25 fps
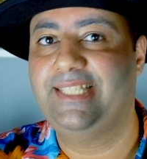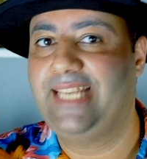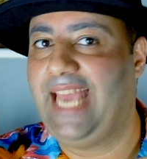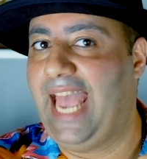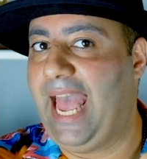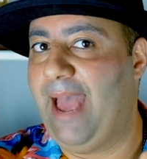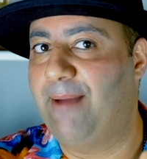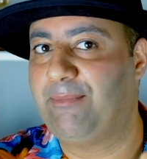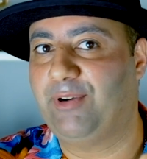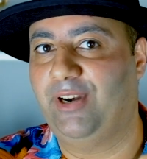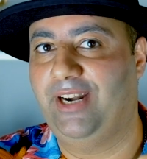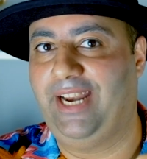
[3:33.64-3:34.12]

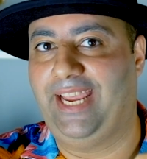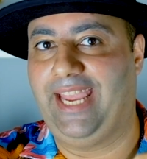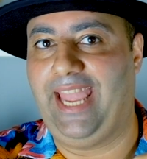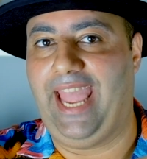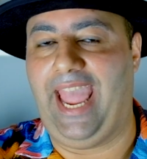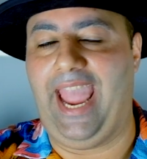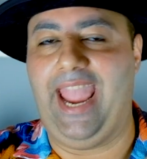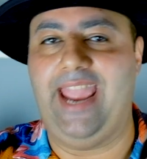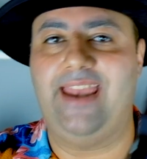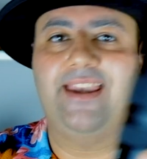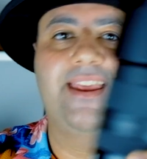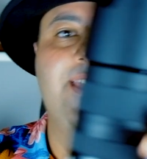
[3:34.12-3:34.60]
Tamron
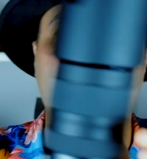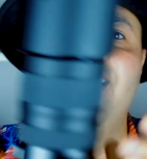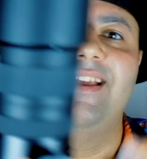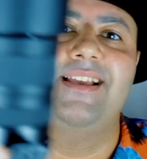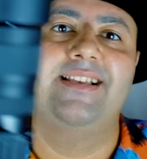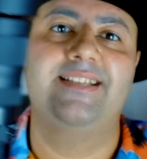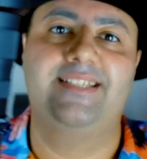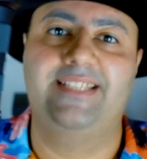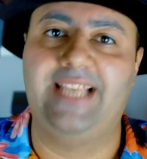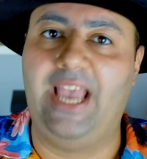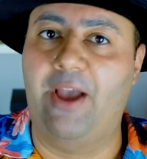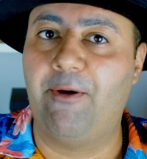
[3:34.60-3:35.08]
again,
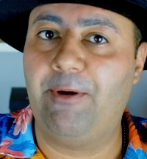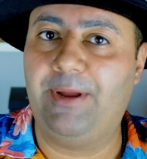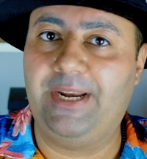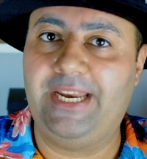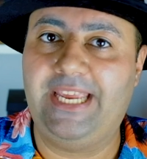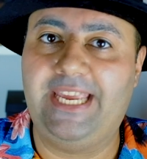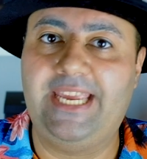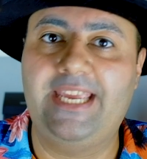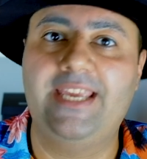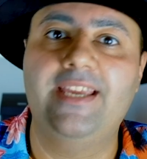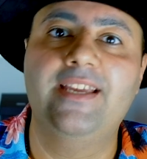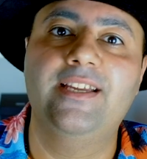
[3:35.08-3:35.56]

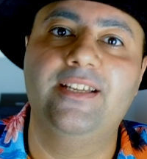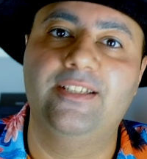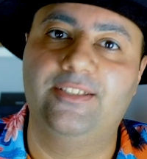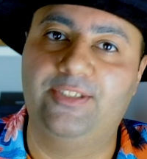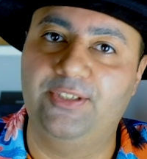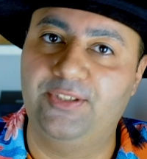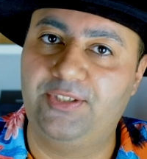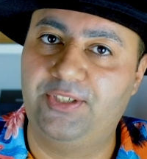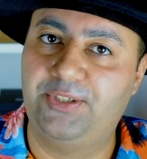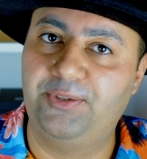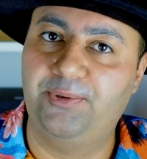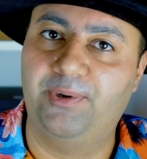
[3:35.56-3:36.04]
70
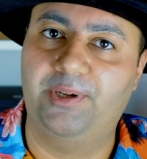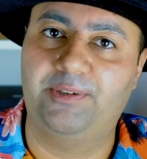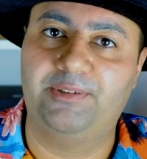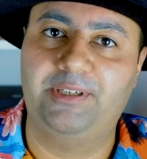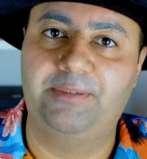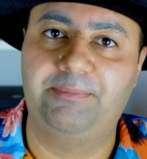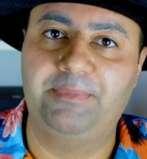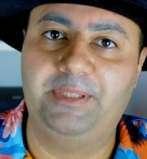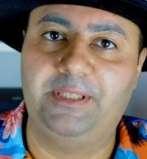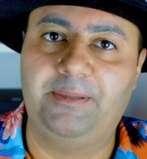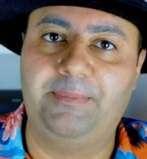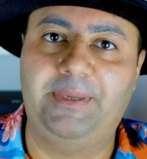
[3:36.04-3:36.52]
to
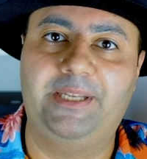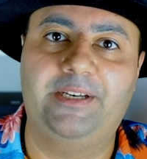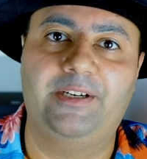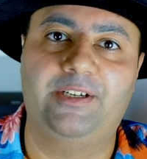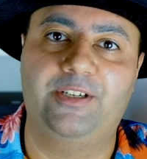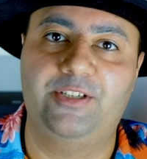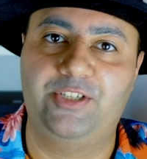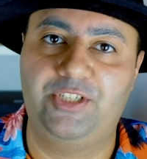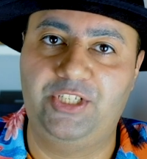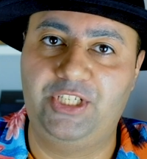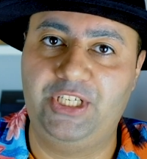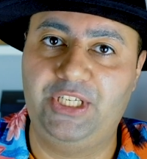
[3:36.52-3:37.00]
200
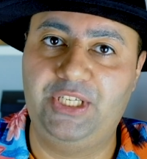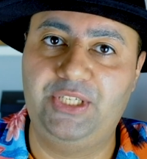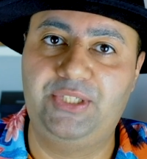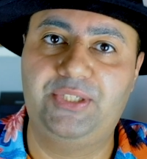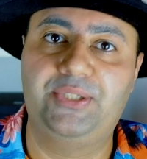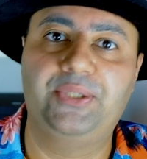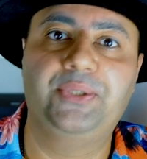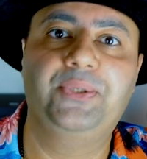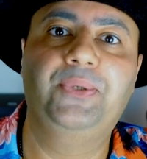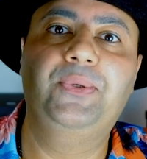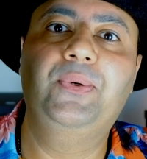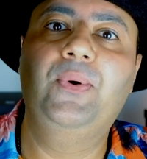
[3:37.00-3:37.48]
millimeter
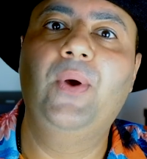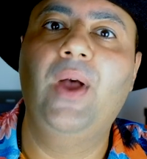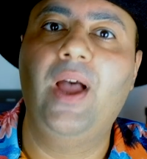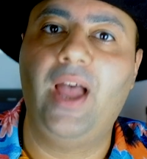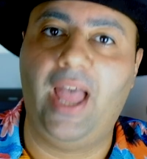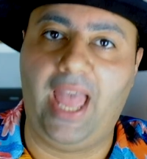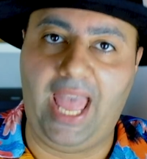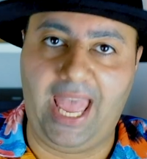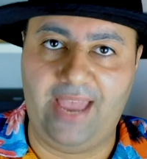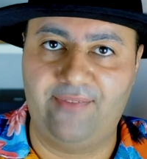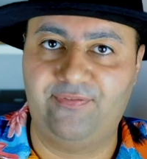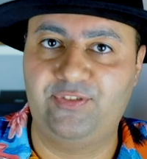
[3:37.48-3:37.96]

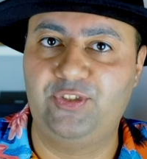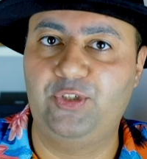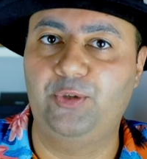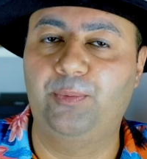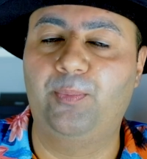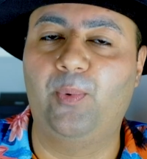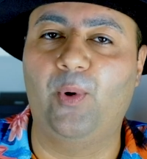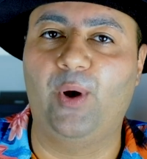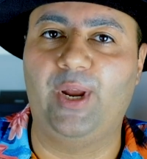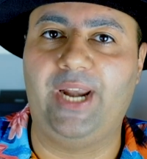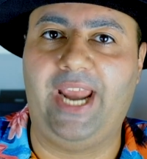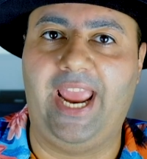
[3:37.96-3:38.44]
G2
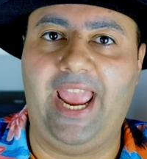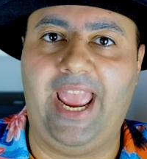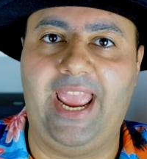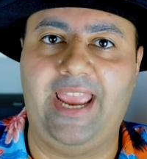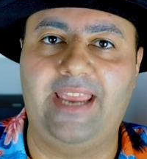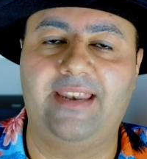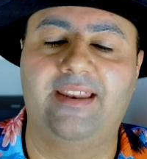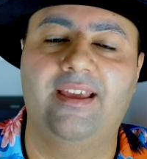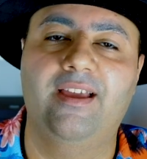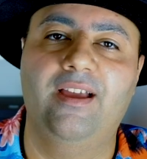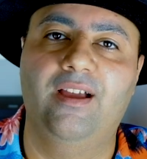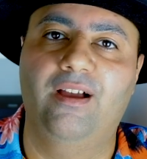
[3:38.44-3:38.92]

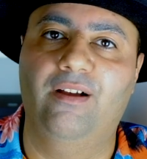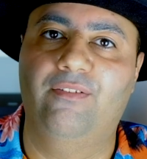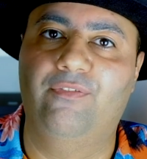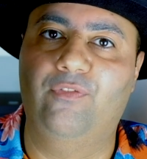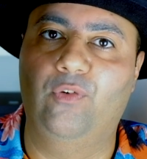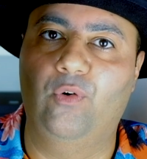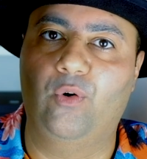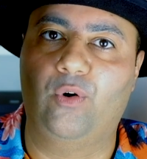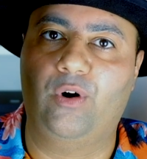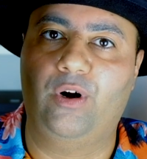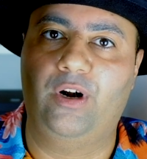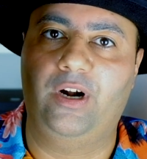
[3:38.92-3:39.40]
f2.8
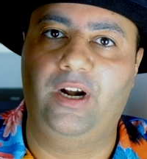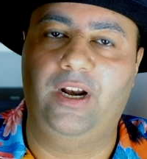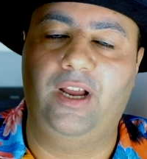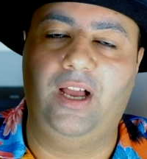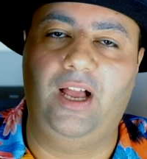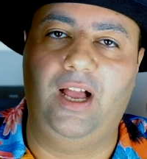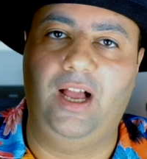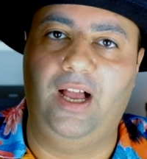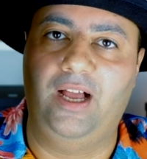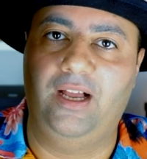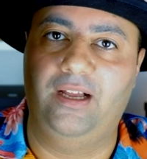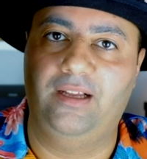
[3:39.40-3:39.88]
for
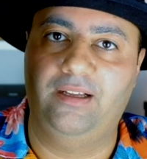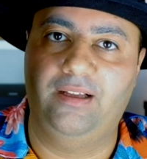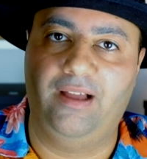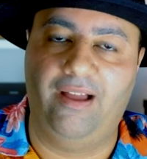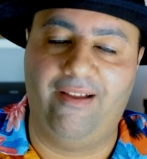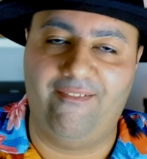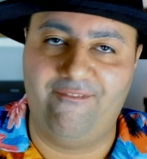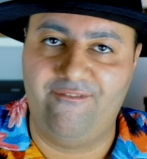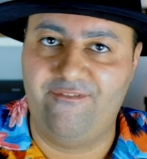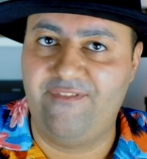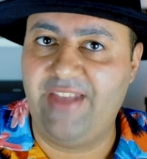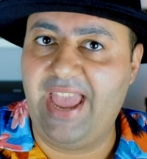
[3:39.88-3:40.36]

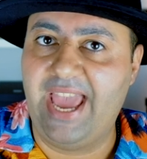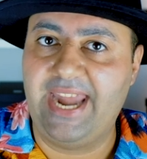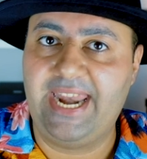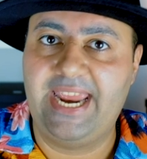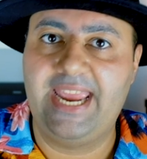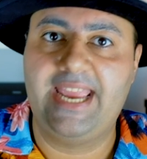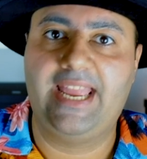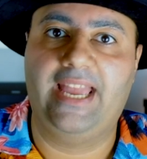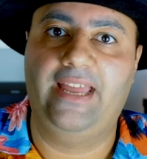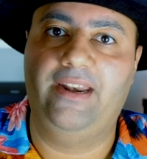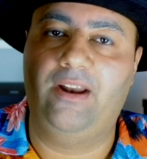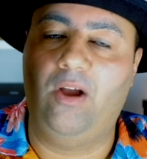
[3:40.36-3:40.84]

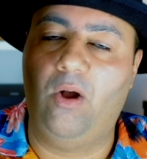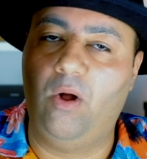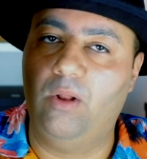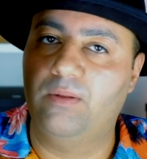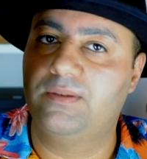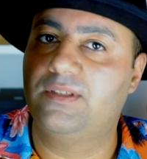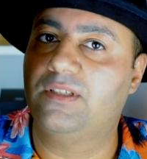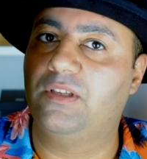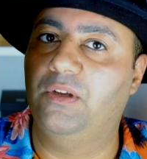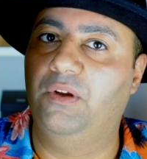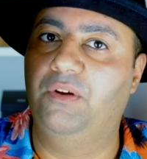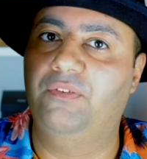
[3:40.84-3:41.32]
wedding and
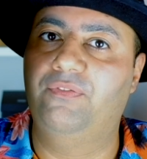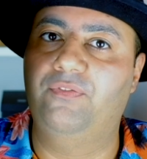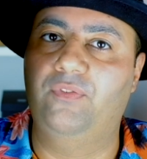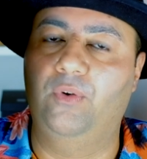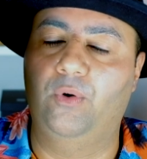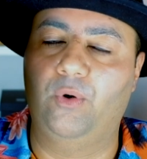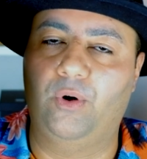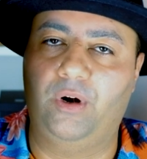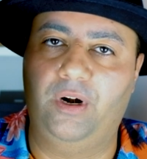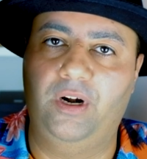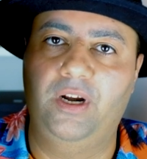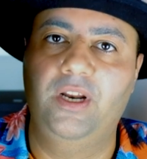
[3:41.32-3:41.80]
also
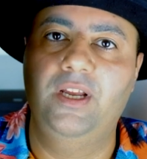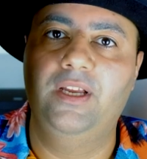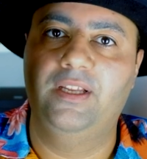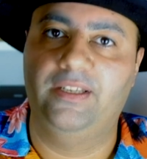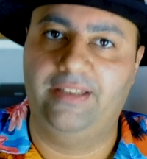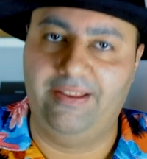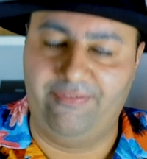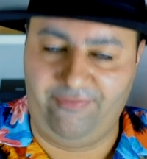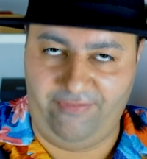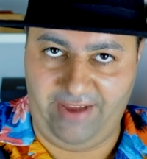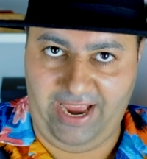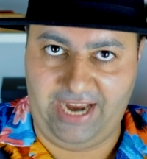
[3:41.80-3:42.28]
for
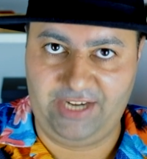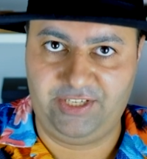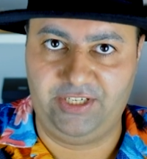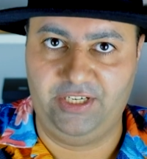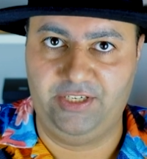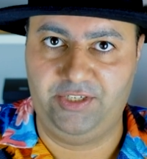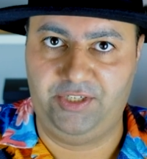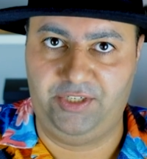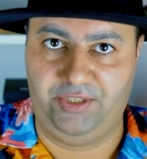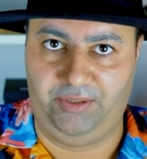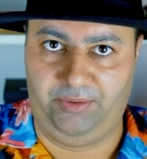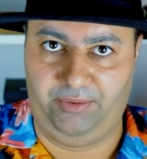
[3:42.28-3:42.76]
the
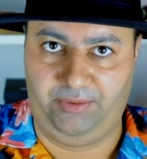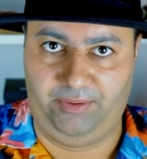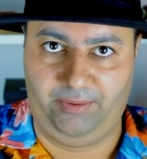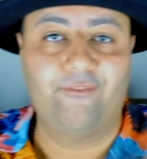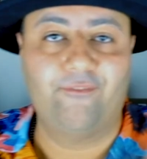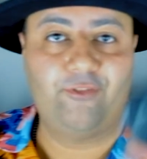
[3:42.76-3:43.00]
fashion shoot.